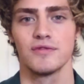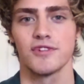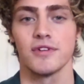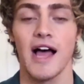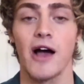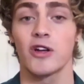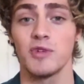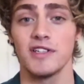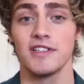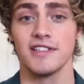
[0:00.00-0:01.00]
for allowing
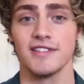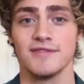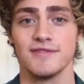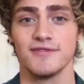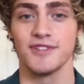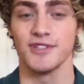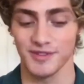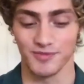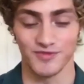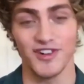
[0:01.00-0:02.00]
me to fill
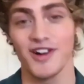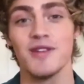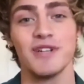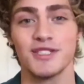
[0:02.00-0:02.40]
some very big